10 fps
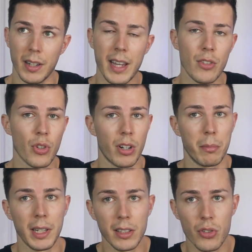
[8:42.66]
HR
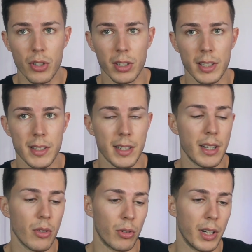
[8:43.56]
manager, let's
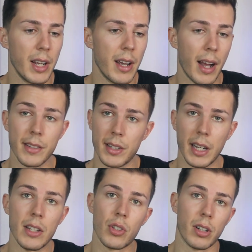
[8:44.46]
say, or as a
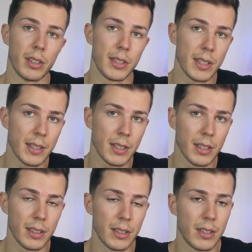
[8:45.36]
HR
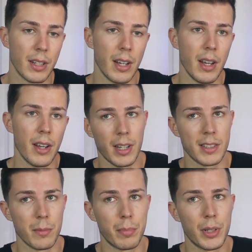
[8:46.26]
assistant,
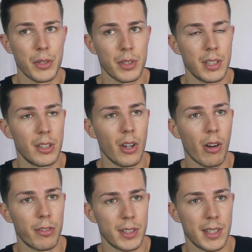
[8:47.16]
as a person in the
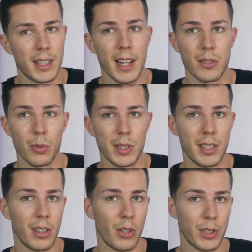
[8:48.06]
office that has to
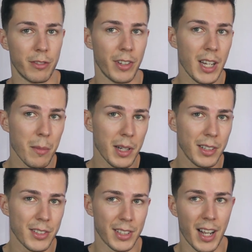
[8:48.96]
send a lot of
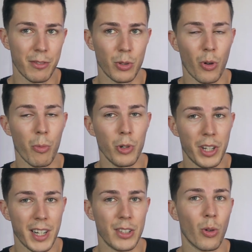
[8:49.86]
emails and have to
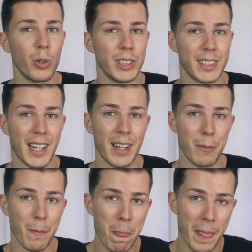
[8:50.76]
communicate all the
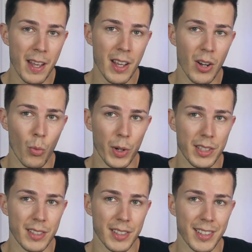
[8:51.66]
time
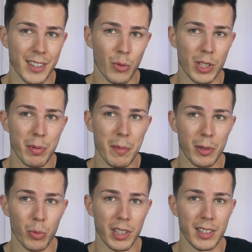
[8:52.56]
with
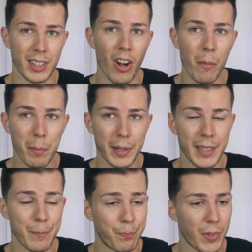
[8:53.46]
people within a
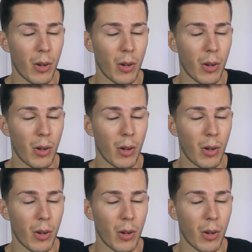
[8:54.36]
company.